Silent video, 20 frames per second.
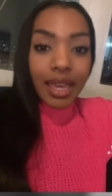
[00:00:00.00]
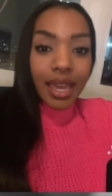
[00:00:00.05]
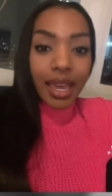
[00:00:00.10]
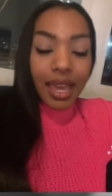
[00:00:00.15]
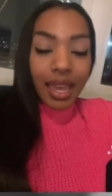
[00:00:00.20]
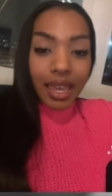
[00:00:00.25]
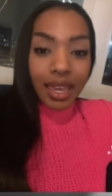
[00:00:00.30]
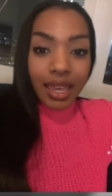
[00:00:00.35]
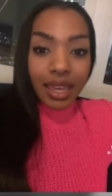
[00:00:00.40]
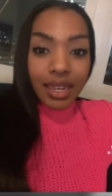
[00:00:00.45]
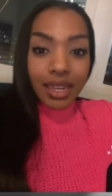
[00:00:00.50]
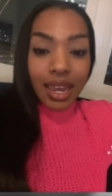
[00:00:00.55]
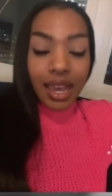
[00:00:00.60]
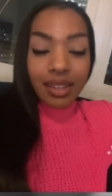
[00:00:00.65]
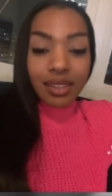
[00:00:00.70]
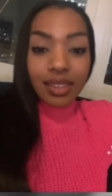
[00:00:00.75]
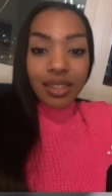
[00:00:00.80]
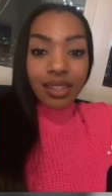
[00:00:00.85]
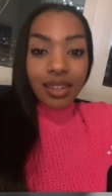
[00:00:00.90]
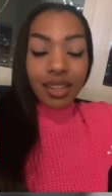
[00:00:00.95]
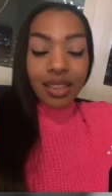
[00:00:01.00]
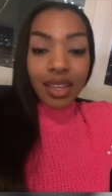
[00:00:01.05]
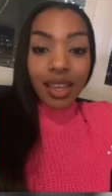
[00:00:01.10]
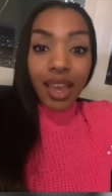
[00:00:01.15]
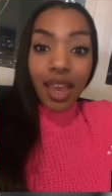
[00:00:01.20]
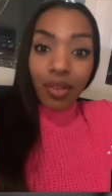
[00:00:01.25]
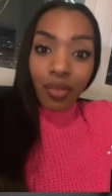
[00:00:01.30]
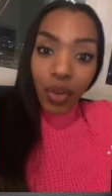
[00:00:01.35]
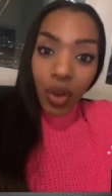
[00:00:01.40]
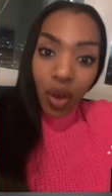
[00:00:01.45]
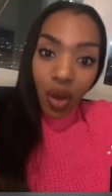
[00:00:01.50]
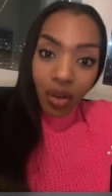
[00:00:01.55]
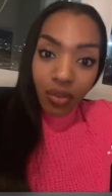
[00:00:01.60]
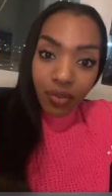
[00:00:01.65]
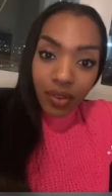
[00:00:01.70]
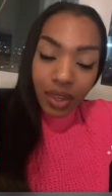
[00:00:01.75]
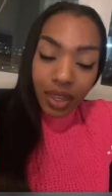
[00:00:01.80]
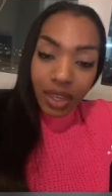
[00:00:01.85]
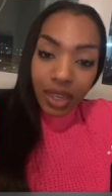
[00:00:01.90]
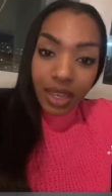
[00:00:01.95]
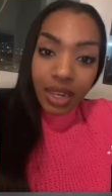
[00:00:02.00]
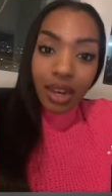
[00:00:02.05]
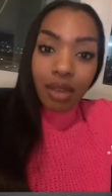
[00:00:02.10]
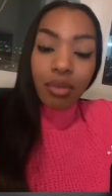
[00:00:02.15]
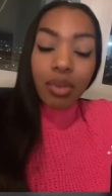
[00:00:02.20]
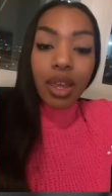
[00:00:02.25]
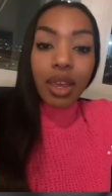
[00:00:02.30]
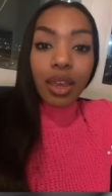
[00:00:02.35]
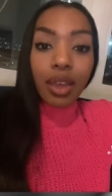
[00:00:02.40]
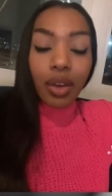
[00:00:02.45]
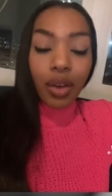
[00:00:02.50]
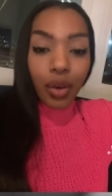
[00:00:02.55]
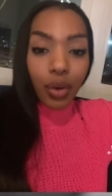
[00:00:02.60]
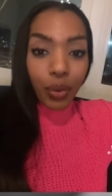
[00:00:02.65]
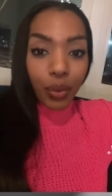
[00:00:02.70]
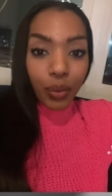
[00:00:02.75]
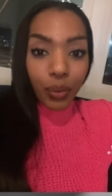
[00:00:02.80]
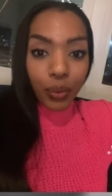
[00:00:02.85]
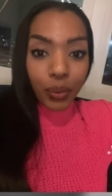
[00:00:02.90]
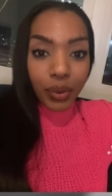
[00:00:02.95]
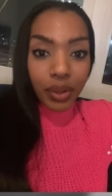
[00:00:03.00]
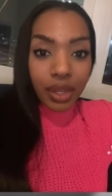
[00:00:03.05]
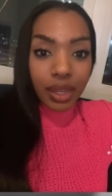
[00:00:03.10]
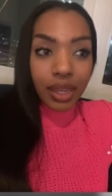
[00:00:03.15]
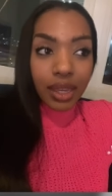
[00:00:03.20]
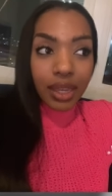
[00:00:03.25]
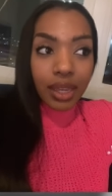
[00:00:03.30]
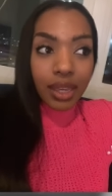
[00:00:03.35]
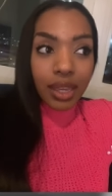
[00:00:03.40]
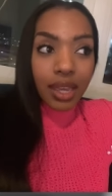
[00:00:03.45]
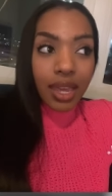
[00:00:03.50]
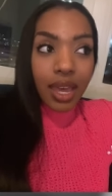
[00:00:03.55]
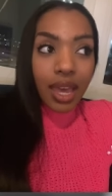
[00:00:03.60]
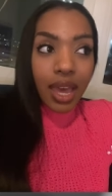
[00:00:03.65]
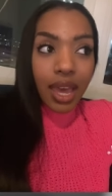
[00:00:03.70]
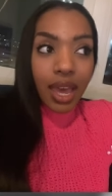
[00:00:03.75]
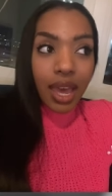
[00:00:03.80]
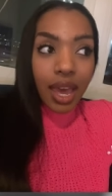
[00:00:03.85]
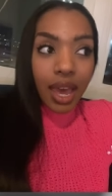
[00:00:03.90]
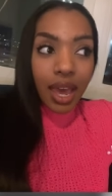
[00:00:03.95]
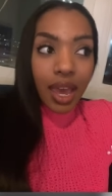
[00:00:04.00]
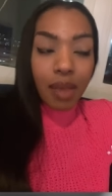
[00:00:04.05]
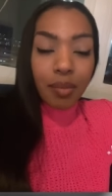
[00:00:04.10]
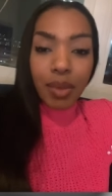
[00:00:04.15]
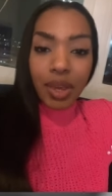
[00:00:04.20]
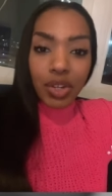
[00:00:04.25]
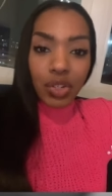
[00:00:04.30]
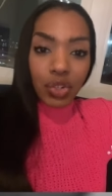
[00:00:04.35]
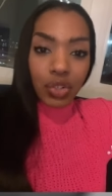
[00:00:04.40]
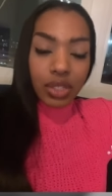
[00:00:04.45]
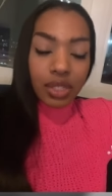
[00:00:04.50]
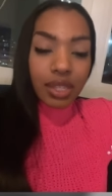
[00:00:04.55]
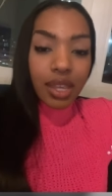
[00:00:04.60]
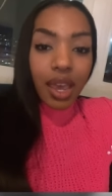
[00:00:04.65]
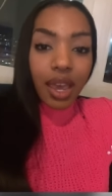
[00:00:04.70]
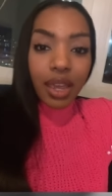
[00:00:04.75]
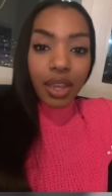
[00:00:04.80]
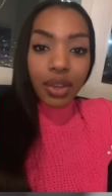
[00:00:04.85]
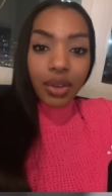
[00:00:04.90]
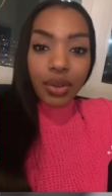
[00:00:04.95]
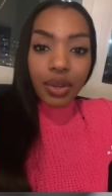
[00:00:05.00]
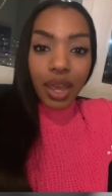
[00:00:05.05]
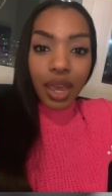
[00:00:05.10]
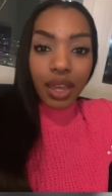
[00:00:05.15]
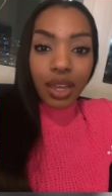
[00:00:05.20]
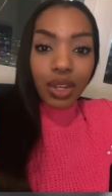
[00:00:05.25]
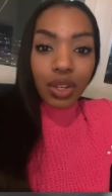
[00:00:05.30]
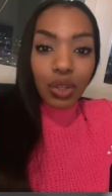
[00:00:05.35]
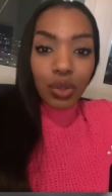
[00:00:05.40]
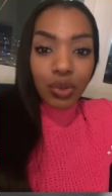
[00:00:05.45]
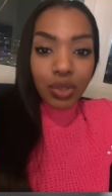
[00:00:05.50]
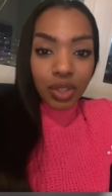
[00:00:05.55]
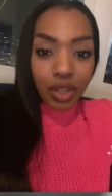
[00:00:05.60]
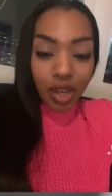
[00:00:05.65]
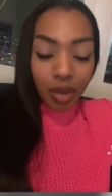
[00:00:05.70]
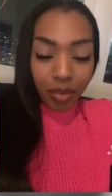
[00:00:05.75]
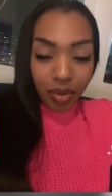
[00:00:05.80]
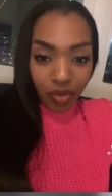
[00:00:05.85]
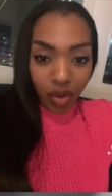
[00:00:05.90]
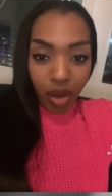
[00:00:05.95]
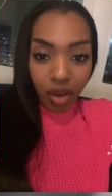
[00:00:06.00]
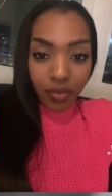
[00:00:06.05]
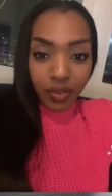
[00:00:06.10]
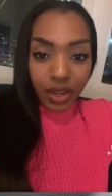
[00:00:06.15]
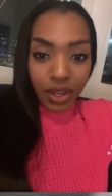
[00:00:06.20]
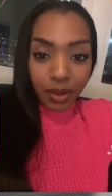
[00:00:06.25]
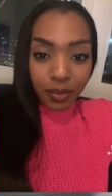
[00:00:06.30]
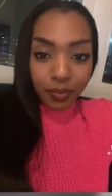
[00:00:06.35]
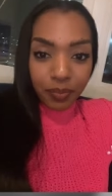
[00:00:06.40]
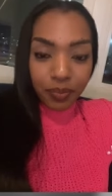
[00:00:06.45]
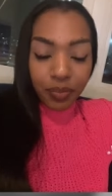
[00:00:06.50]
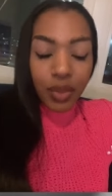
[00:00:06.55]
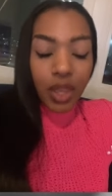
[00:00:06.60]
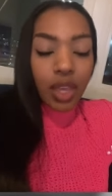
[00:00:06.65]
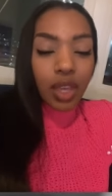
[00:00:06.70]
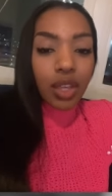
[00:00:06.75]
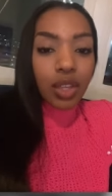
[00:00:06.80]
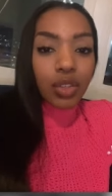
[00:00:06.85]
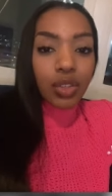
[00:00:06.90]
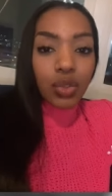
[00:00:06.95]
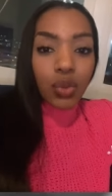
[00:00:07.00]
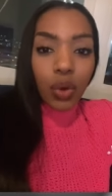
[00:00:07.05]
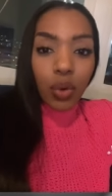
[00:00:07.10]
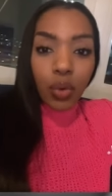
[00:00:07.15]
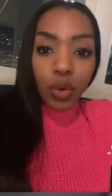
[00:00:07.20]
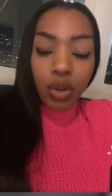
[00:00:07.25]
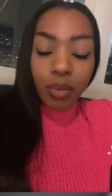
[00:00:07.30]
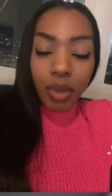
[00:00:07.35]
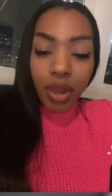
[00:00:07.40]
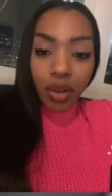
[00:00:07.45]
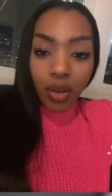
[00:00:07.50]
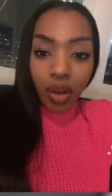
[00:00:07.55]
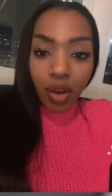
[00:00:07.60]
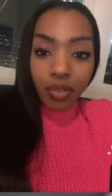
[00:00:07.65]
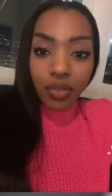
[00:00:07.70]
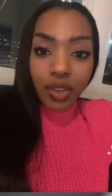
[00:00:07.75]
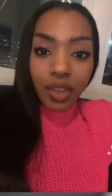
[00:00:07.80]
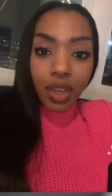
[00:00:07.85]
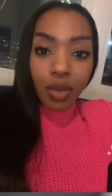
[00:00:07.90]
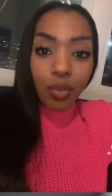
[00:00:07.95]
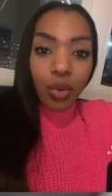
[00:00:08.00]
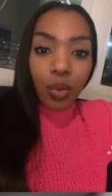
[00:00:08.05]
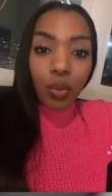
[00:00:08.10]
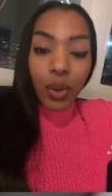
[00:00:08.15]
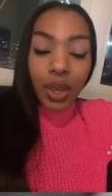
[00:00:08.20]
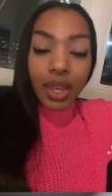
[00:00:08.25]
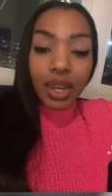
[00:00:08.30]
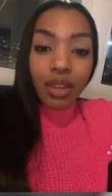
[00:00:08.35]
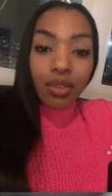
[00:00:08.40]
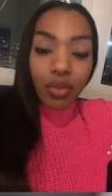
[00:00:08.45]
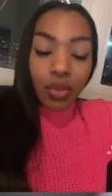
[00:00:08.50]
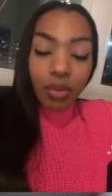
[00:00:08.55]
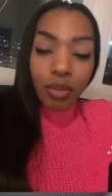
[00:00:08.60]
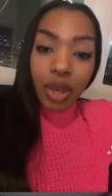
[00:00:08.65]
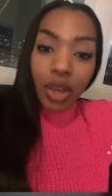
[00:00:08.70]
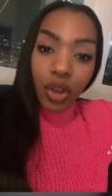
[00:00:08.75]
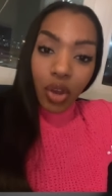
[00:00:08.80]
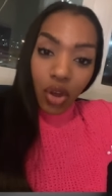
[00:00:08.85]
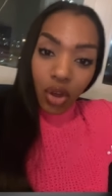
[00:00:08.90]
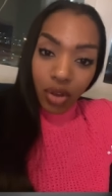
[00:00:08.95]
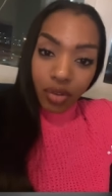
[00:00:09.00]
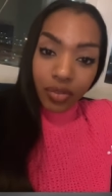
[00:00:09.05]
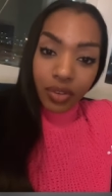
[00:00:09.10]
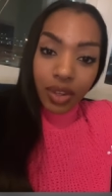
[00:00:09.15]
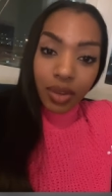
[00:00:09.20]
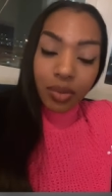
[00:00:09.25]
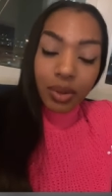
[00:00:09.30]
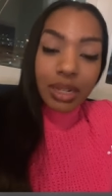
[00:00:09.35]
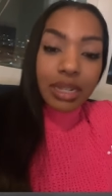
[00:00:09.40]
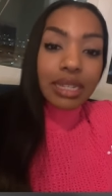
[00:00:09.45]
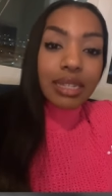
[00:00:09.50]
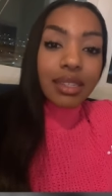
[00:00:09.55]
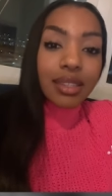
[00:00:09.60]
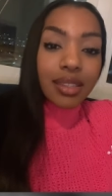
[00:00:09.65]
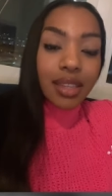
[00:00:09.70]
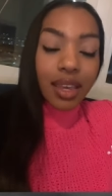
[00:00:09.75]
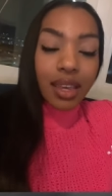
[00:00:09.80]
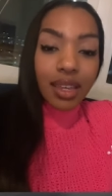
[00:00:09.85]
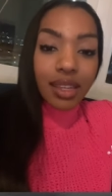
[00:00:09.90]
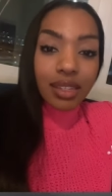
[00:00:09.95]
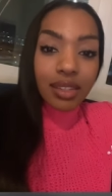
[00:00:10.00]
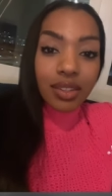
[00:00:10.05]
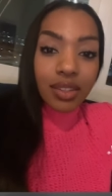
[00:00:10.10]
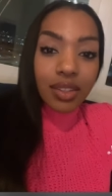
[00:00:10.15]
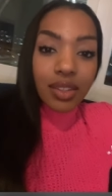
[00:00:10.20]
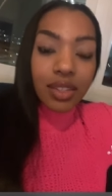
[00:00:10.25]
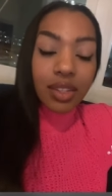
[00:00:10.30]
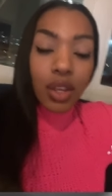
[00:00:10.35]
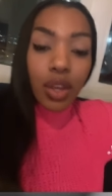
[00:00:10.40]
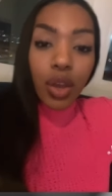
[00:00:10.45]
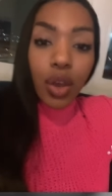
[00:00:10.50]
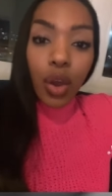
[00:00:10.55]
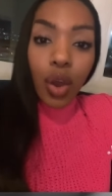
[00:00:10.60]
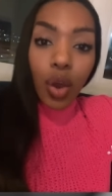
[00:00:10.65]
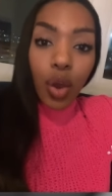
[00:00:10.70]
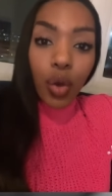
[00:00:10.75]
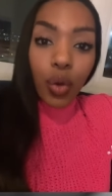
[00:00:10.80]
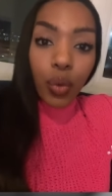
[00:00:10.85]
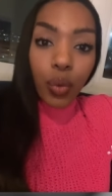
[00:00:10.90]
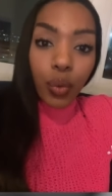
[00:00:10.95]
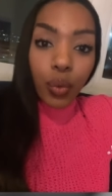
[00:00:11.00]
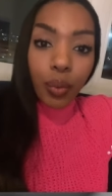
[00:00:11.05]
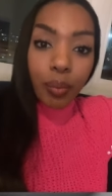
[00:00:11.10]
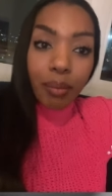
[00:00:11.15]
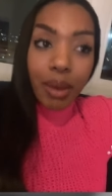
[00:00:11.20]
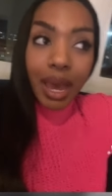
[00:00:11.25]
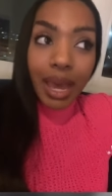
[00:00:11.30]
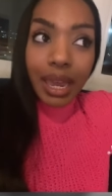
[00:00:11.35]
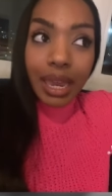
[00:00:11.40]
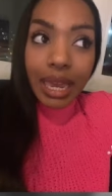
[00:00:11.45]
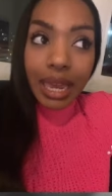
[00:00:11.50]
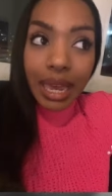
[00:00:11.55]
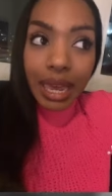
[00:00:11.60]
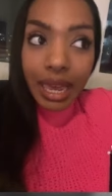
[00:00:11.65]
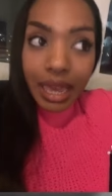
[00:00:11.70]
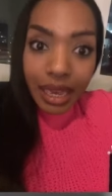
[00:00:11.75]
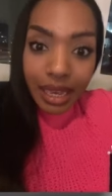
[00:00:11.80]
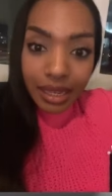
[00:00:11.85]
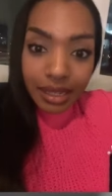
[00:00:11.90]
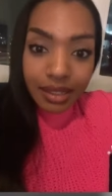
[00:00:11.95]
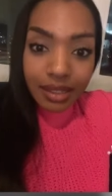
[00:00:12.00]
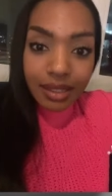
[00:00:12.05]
and I see that they have coffee, and I'm like, oh, like I'm actually tired, I could use a cup of coffee. So I order my coffee and we're waiting for my coffee when he says, oh, my ex.